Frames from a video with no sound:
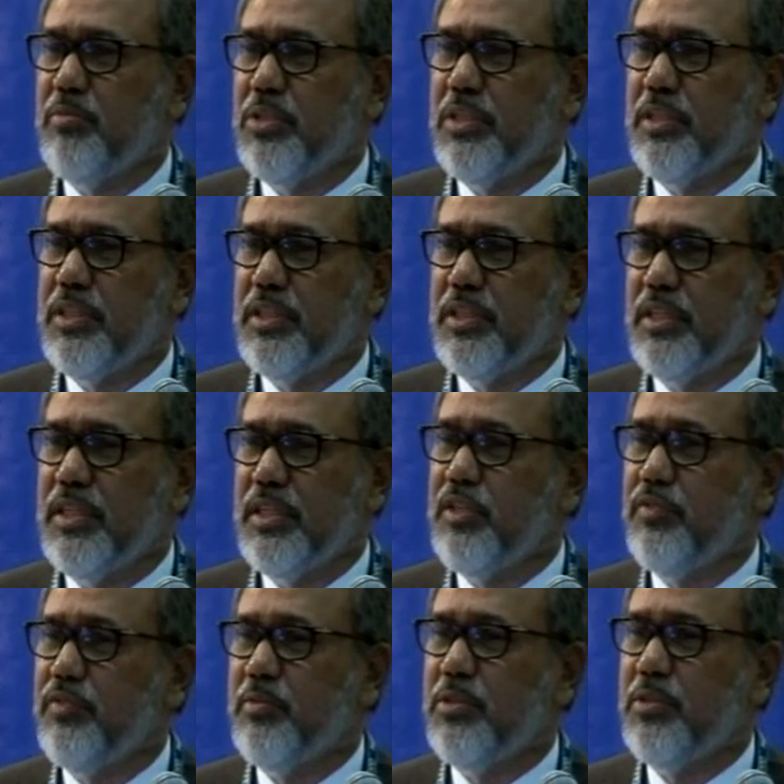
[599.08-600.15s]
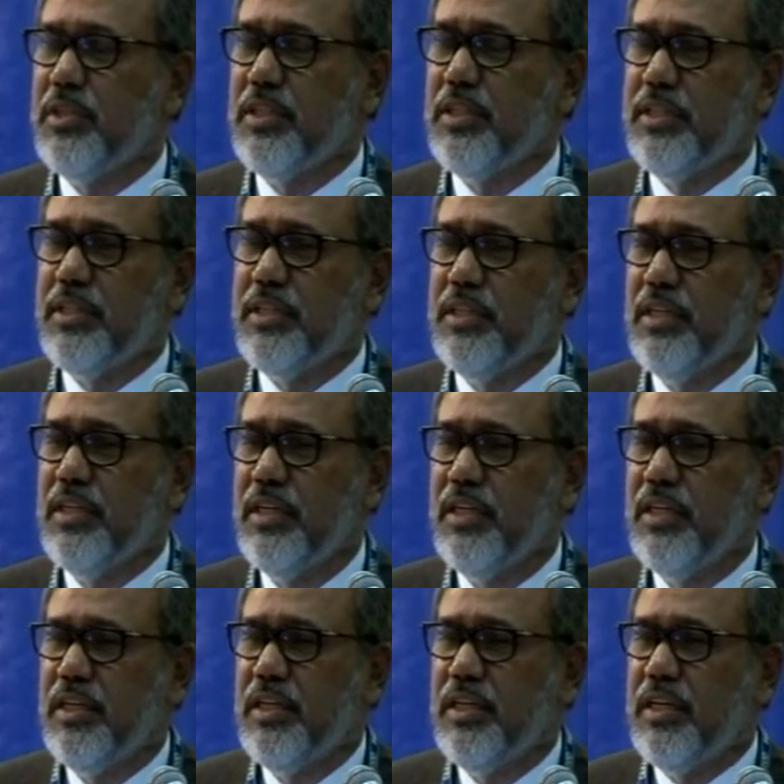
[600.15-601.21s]
mortality and infant mortality.
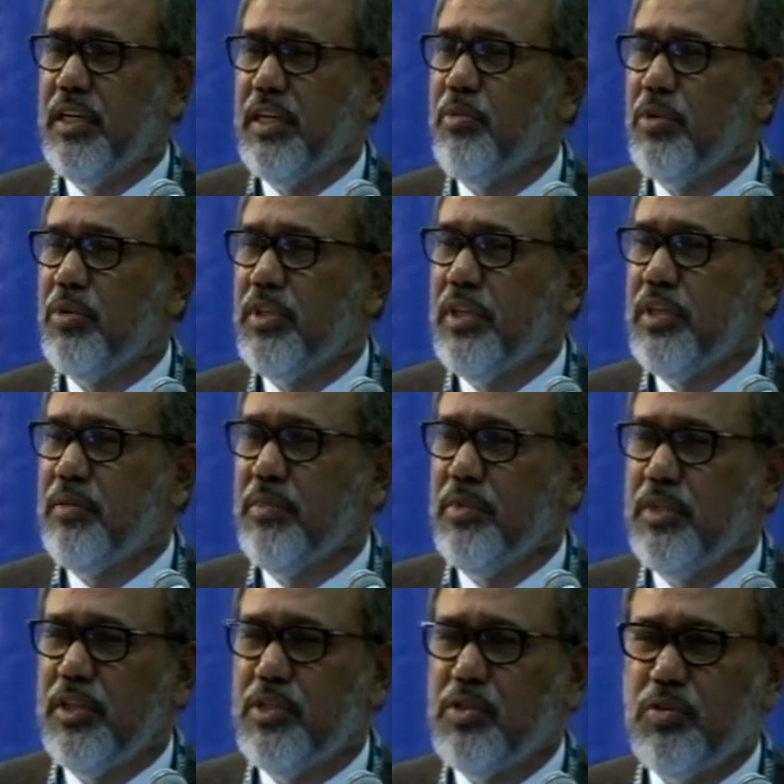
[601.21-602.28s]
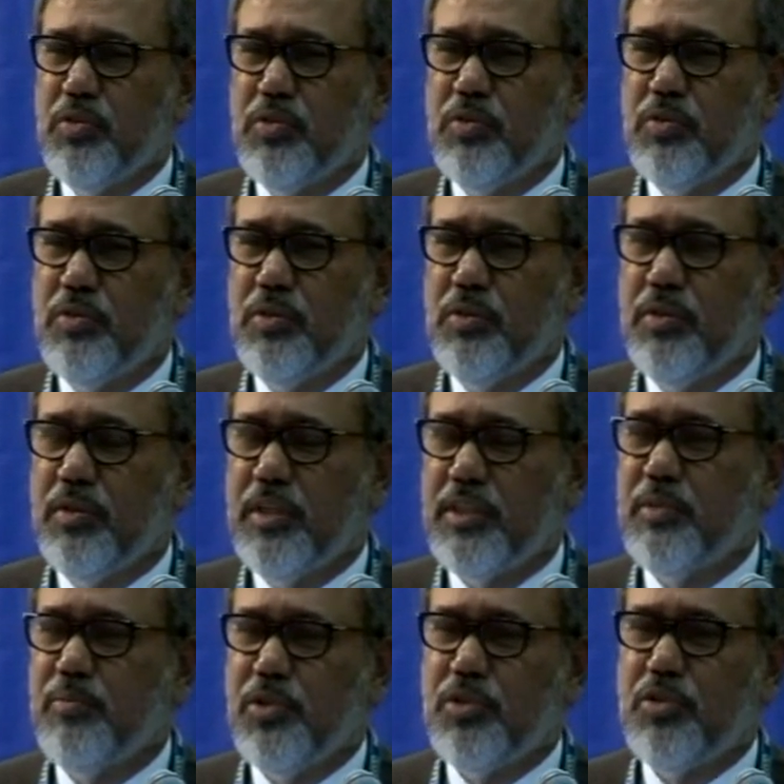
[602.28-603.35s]
And among them, just two
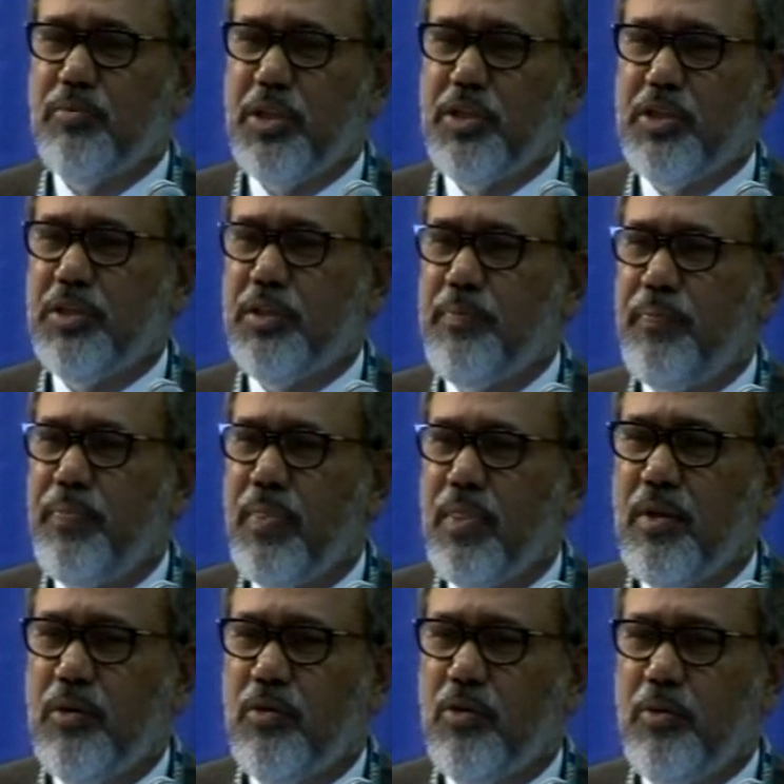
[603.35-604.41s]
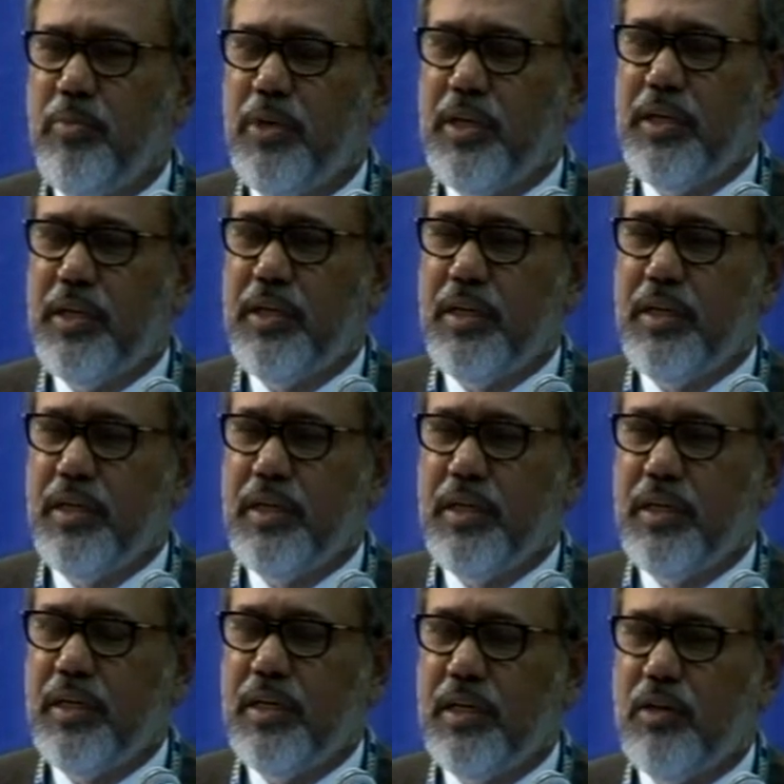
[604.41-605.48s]
examples to mention, would be
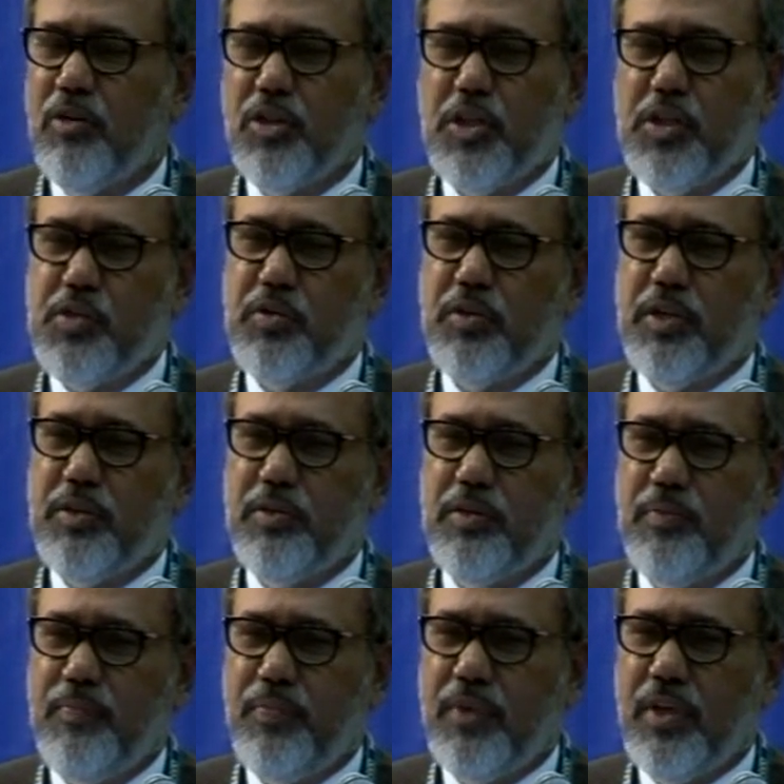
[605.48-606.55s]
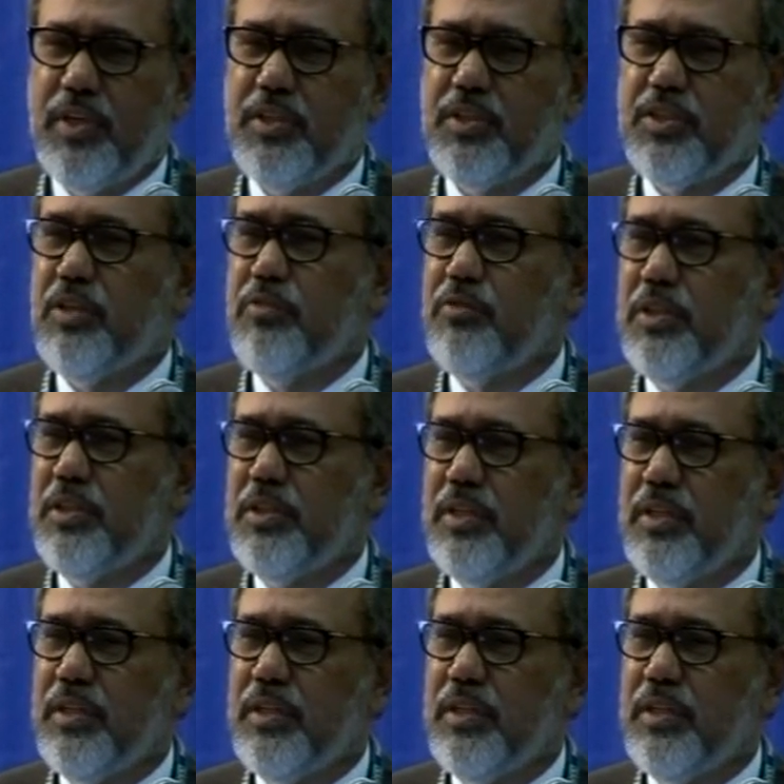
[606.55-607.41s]
a Gonoshastu Kendra in Sabar.